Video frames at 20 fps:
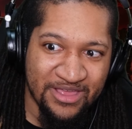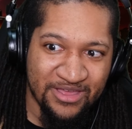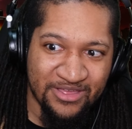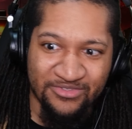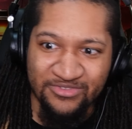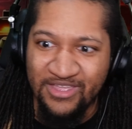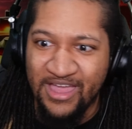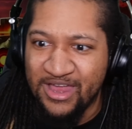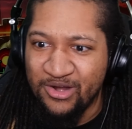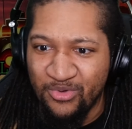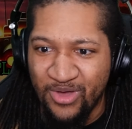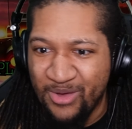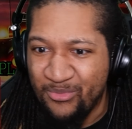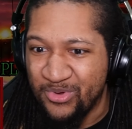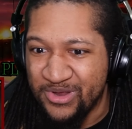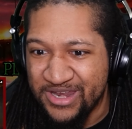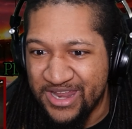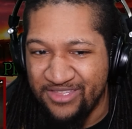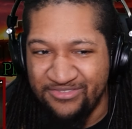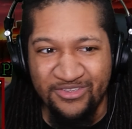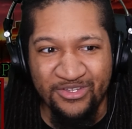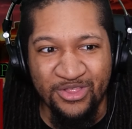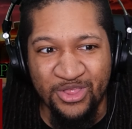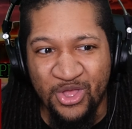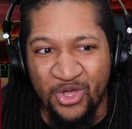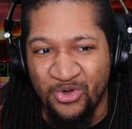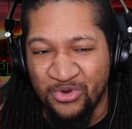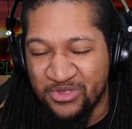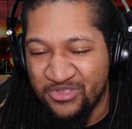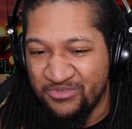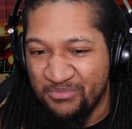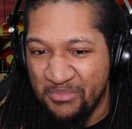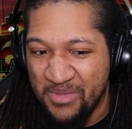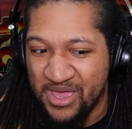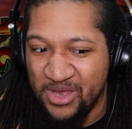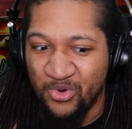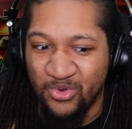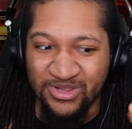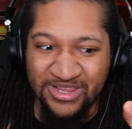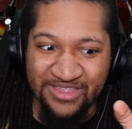Because I don't, I wouldn't necessarily call this
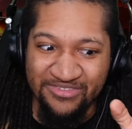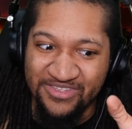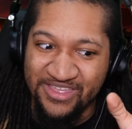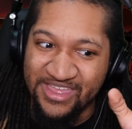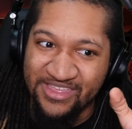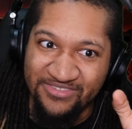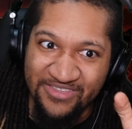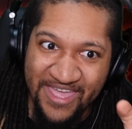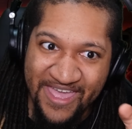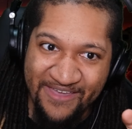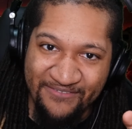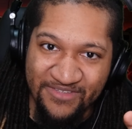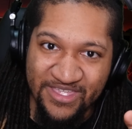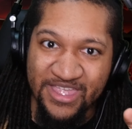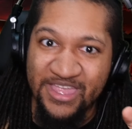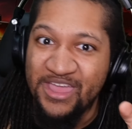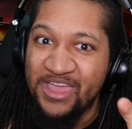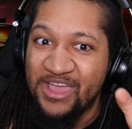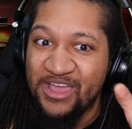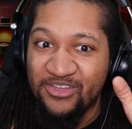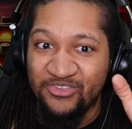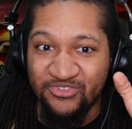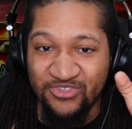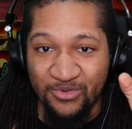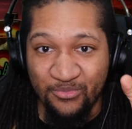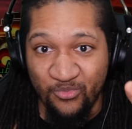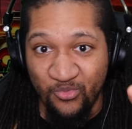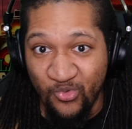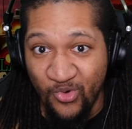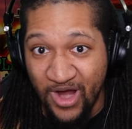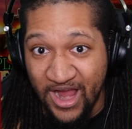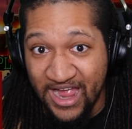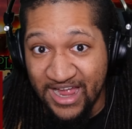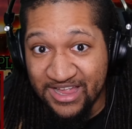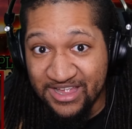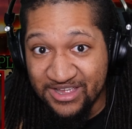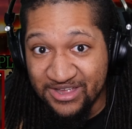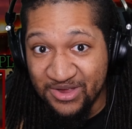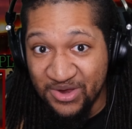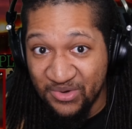metal unless it gets heavy. Some
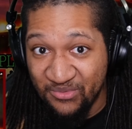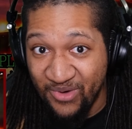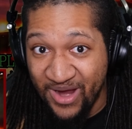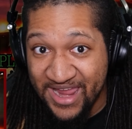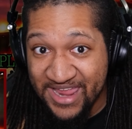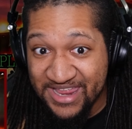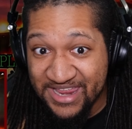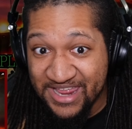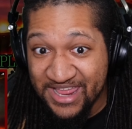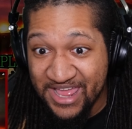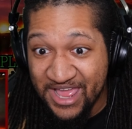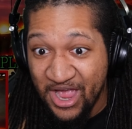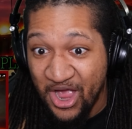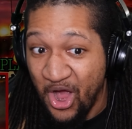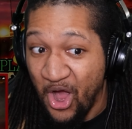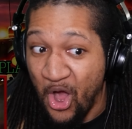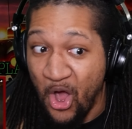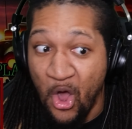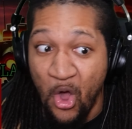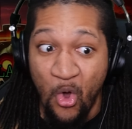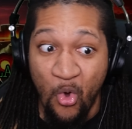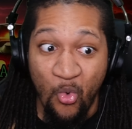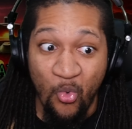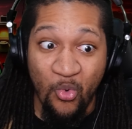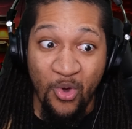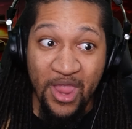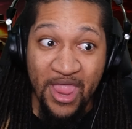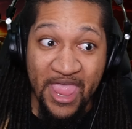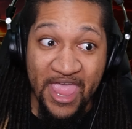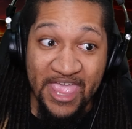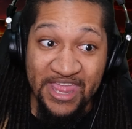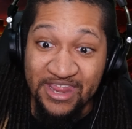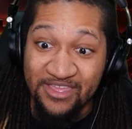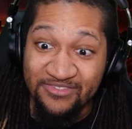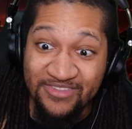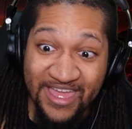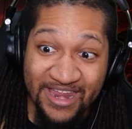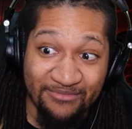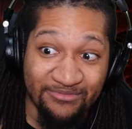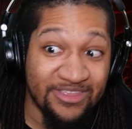rock, right? Oh, and
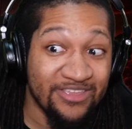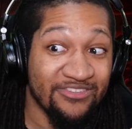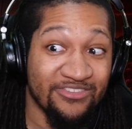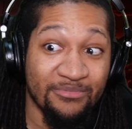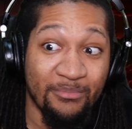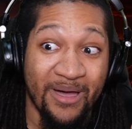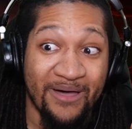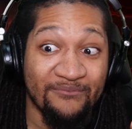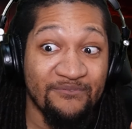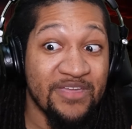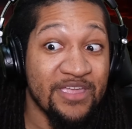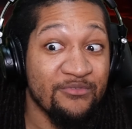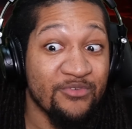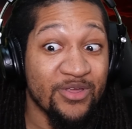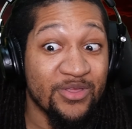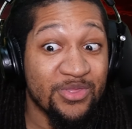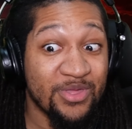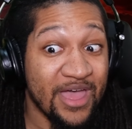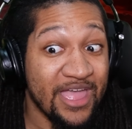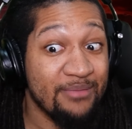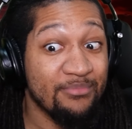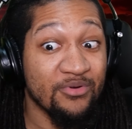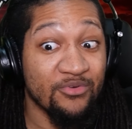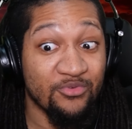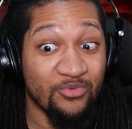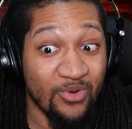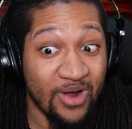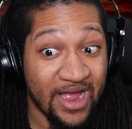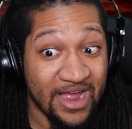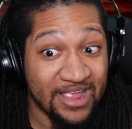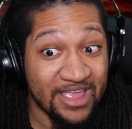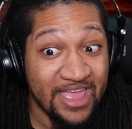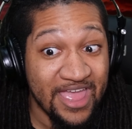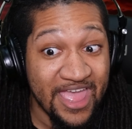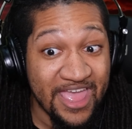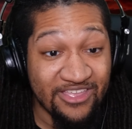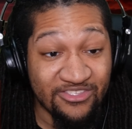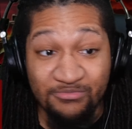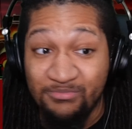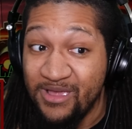it's not, this is my favorite type of rock,
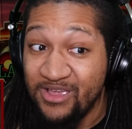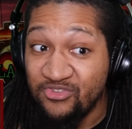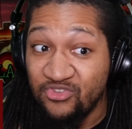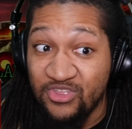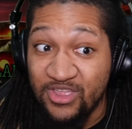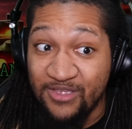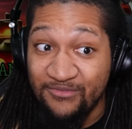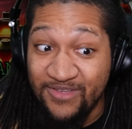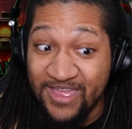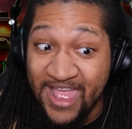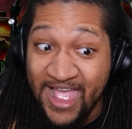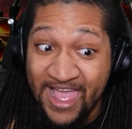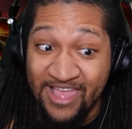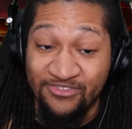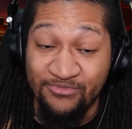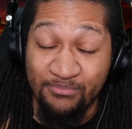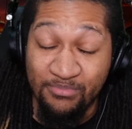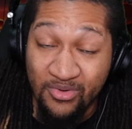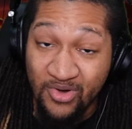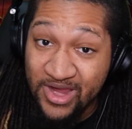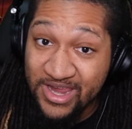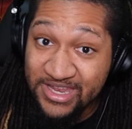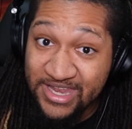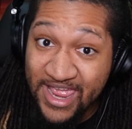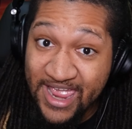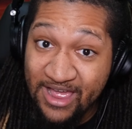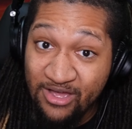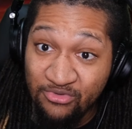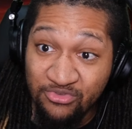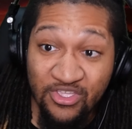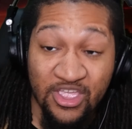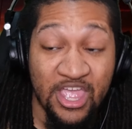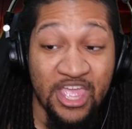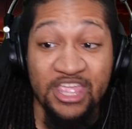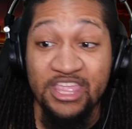especially if it has breakdowns.